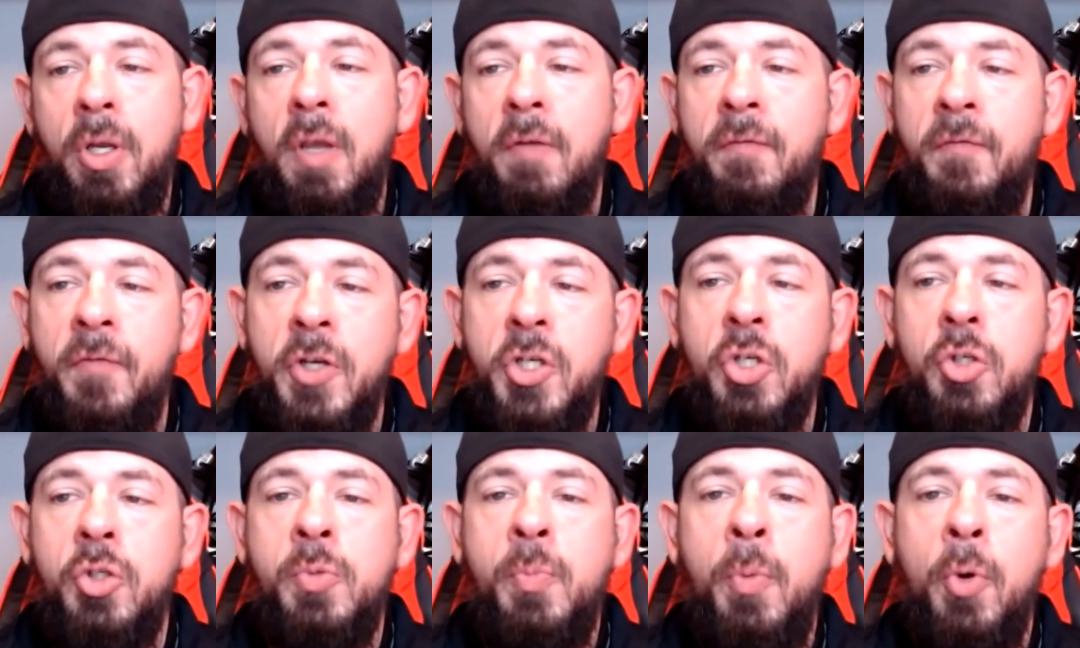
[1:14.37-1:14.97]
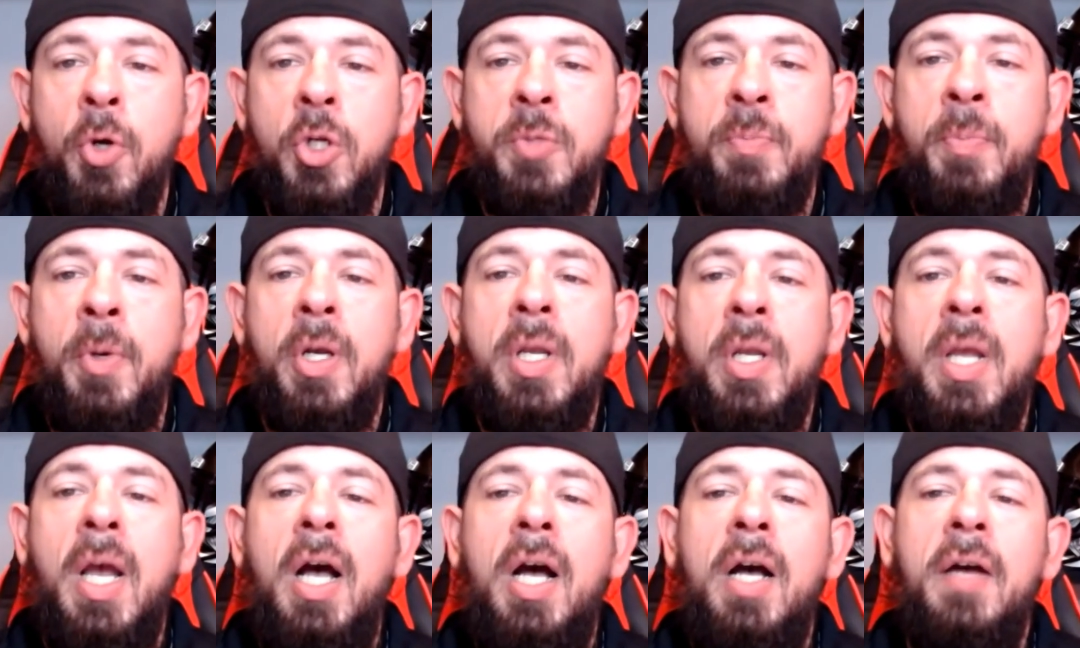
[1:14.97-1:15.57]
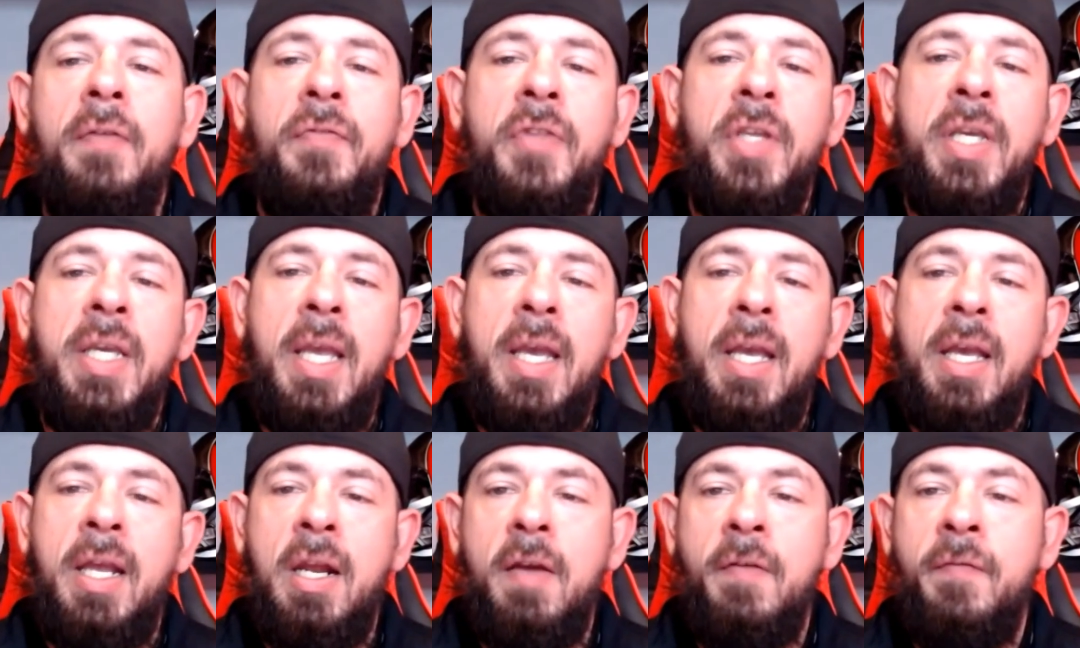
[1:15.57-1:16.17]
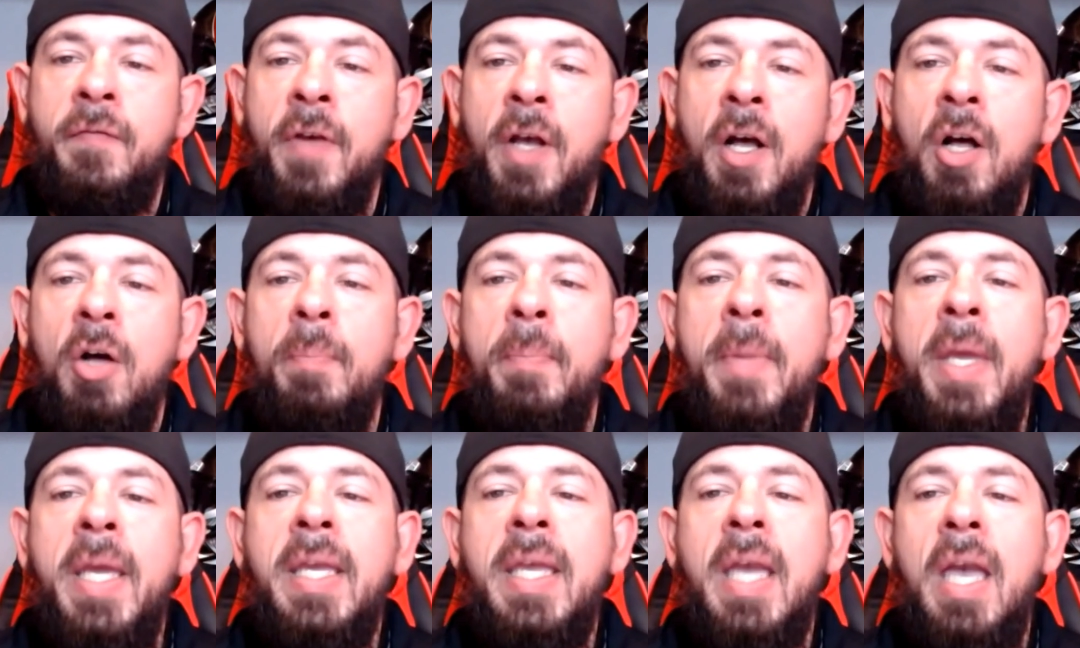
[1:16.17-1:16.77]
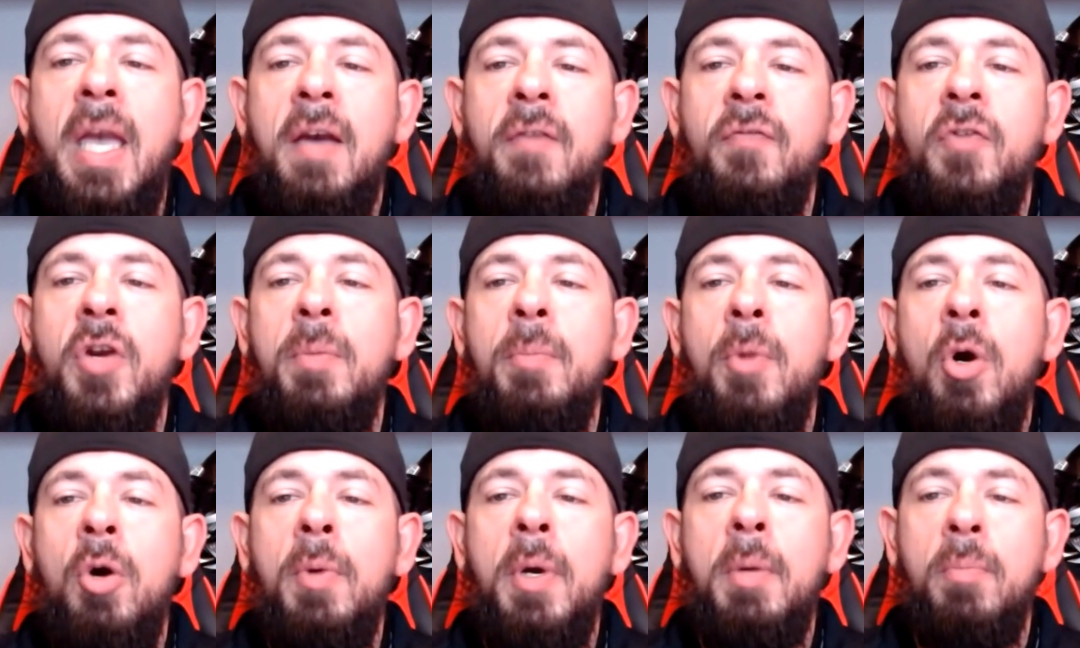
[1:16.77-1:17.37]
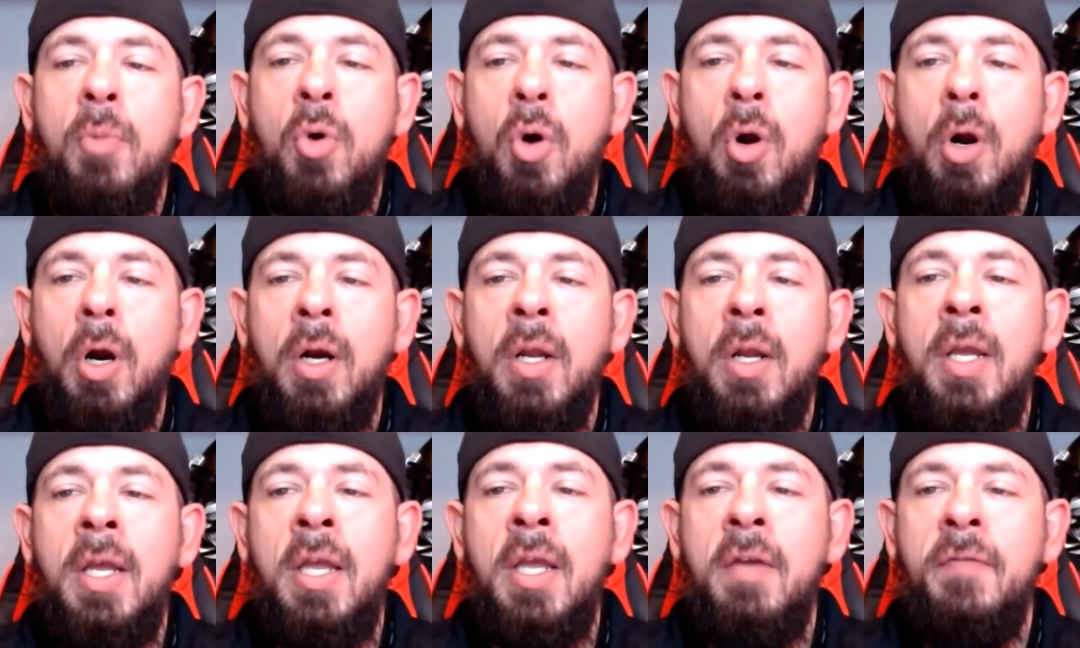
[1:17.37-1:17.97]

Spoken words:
official sportsbook of the NFL. Make every moment more.